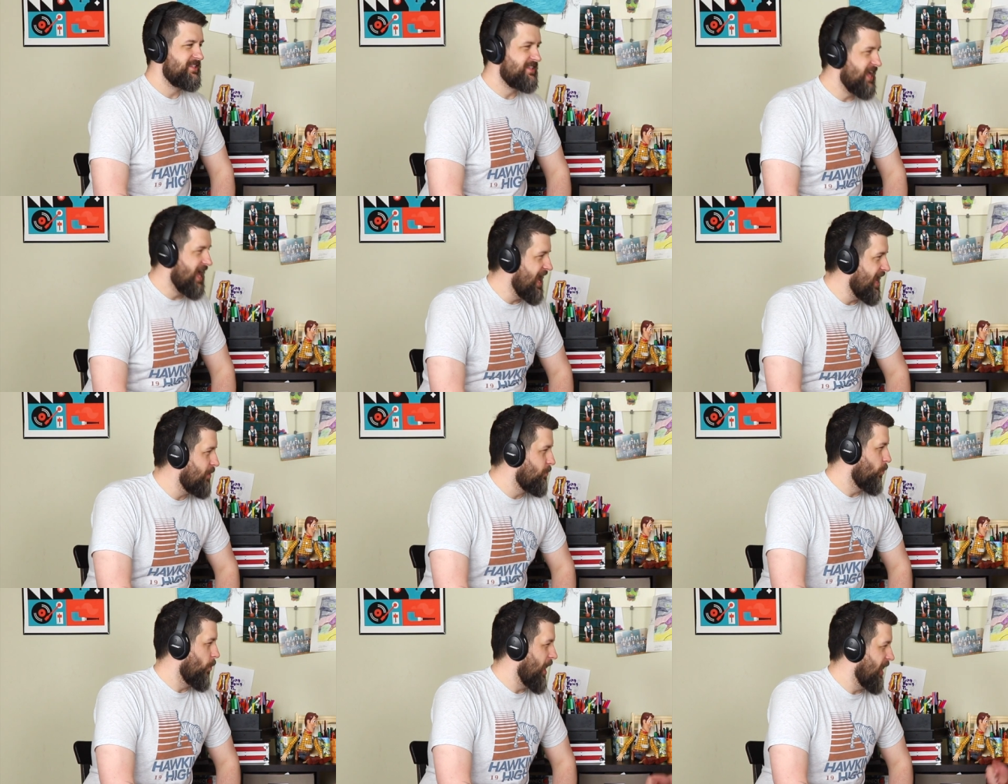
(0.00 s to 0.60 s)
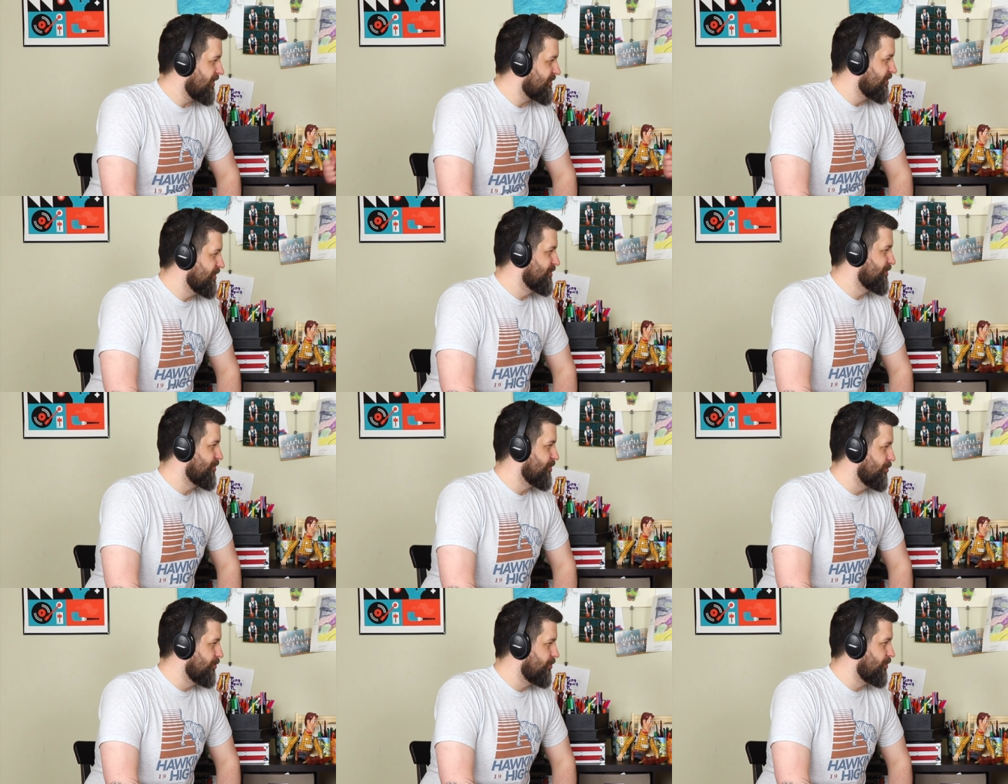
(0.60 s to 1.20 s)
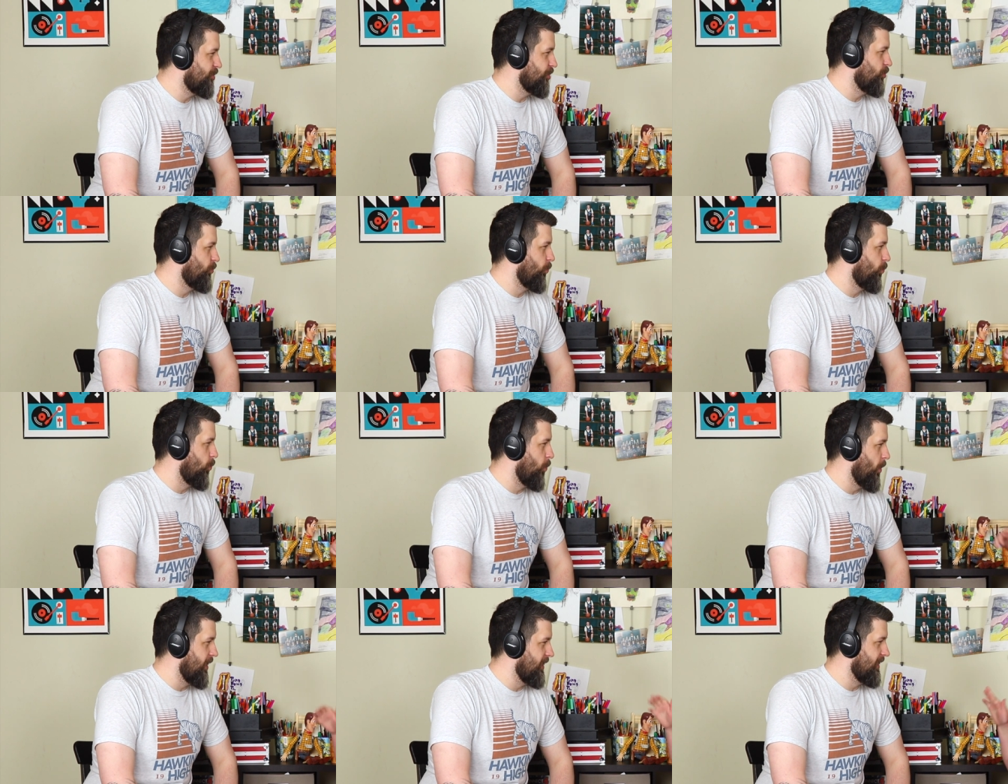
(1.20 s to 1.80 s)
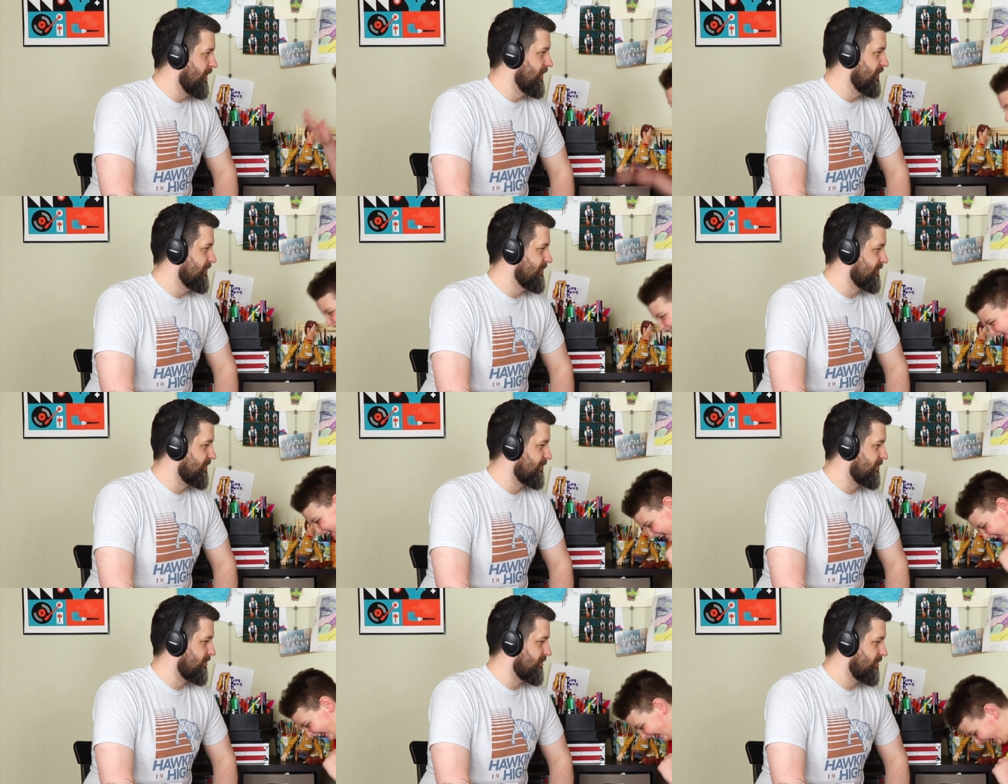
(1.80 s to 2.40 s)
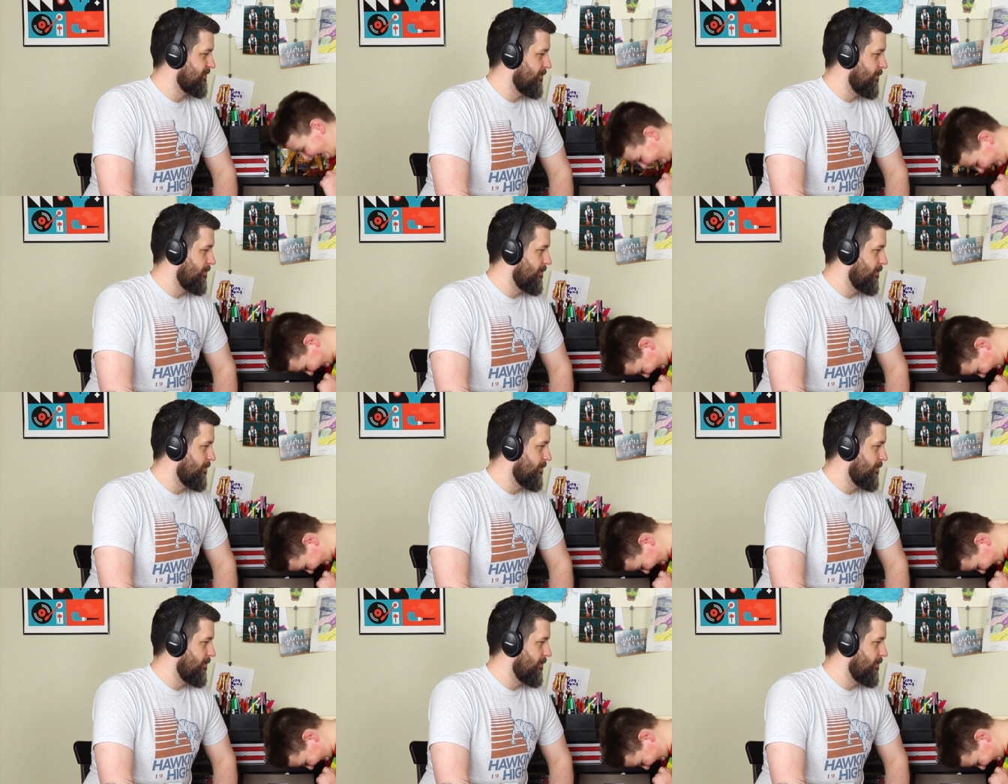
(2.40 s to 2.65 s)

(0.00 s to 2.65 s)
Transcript: Dad watches YouTube when he's